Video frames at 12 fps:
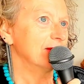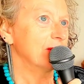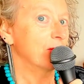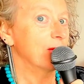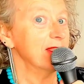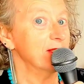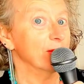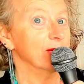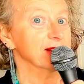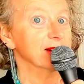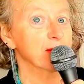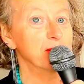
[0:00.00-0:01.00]
the weather
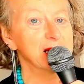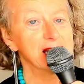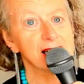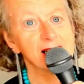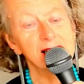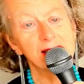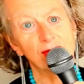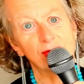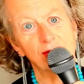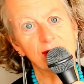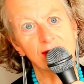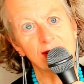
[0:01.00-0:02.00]
is completely
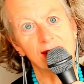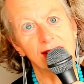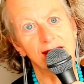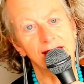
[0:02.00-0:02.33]
different.